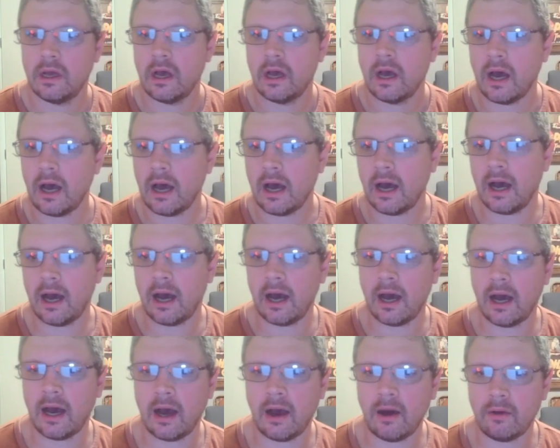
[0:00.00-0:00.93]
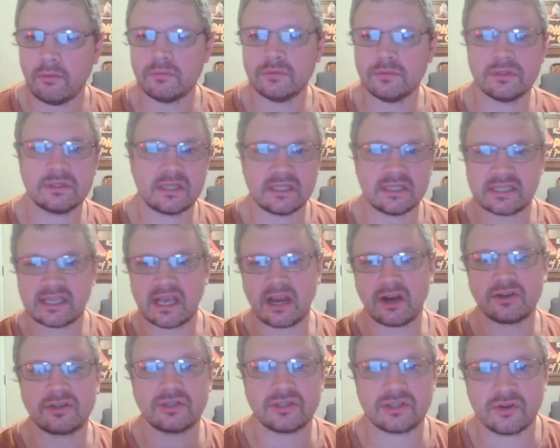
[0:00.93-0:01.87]
This
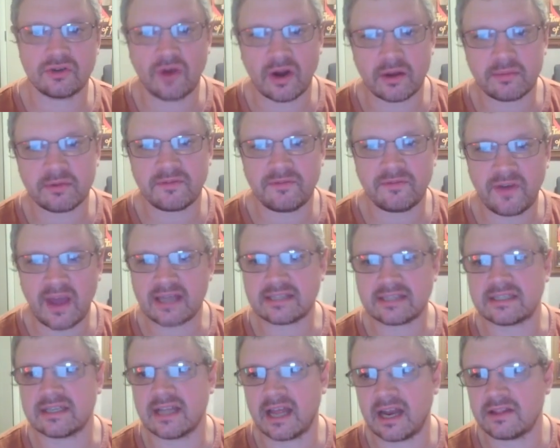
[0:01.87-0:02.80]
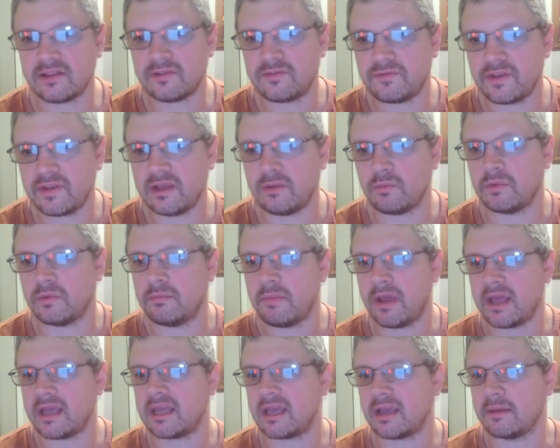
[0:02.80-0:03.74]
character is incredibly fast and light on the feet. When
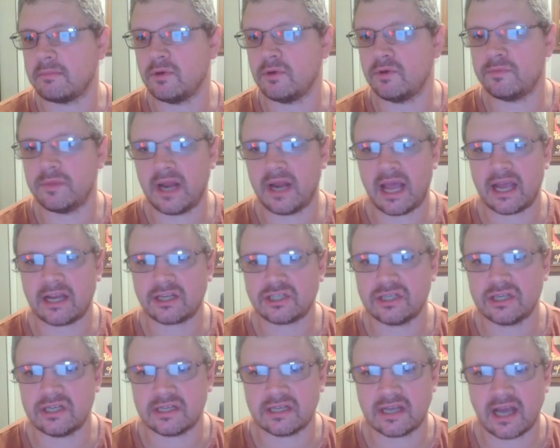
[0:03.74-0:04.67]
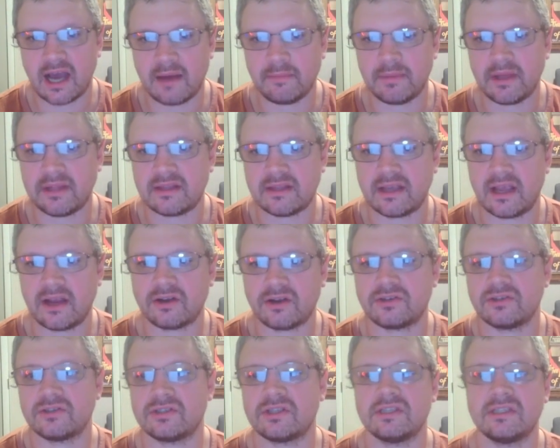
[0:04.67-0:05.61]
making a movement action in combat, the
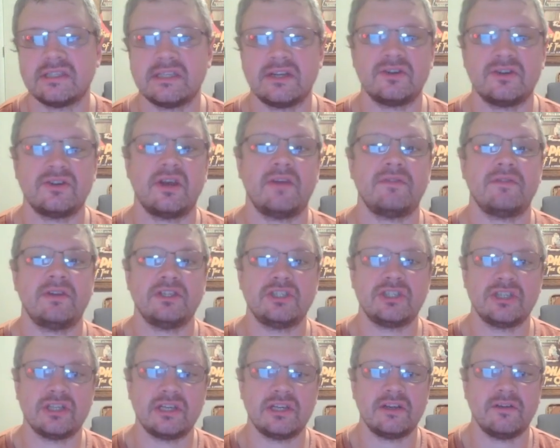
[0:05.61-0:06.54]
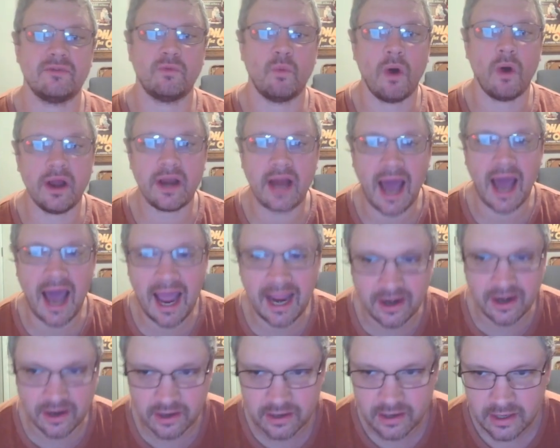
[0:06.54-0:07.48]
character is considered to have an agility of 1
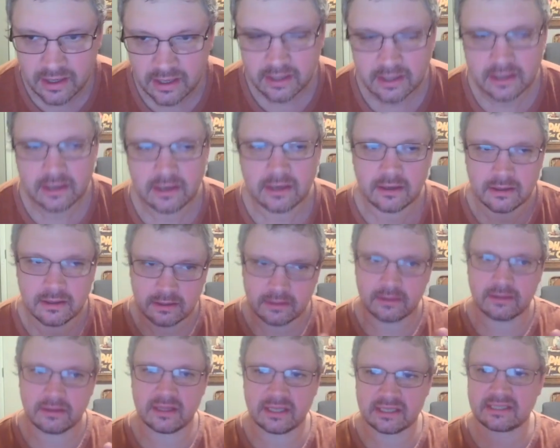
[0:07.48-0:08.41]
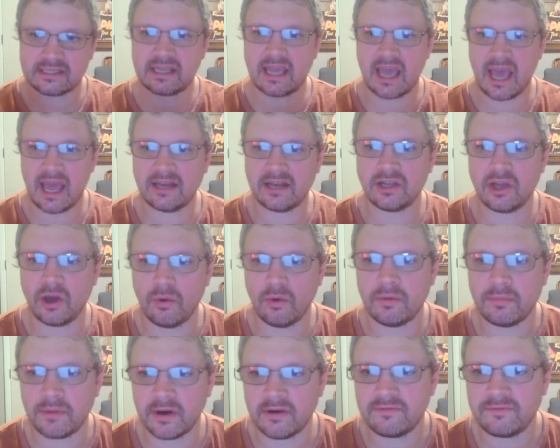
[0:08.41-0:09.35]
higher. This can go
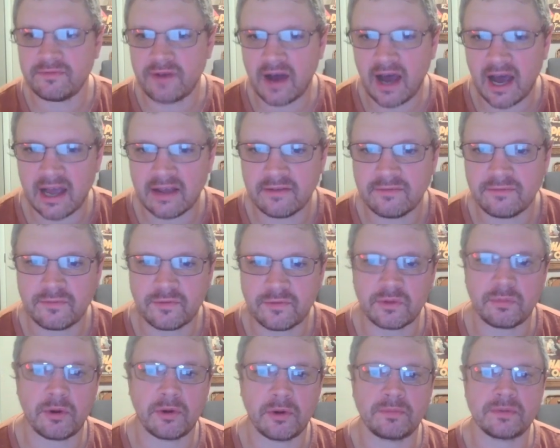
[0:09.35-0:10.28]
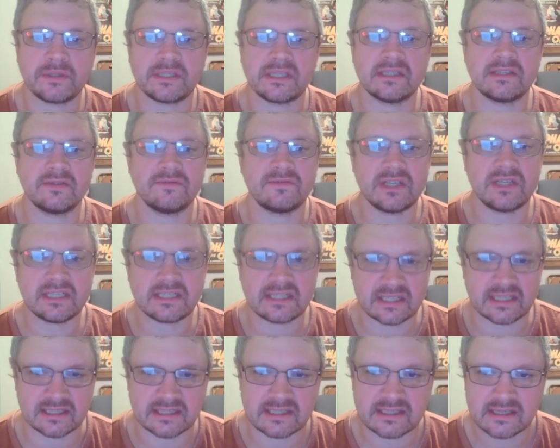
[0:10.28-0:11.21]
above 5 for the purposes of
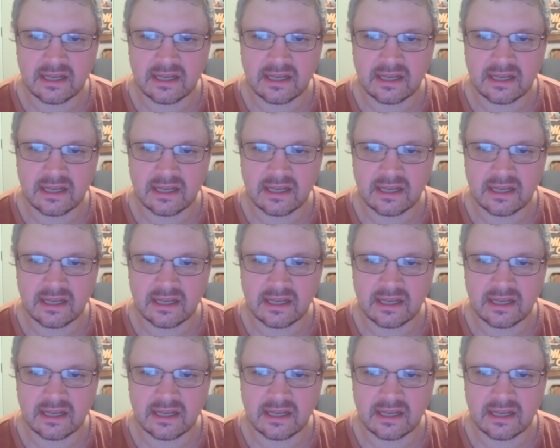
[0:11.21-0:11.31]
distance.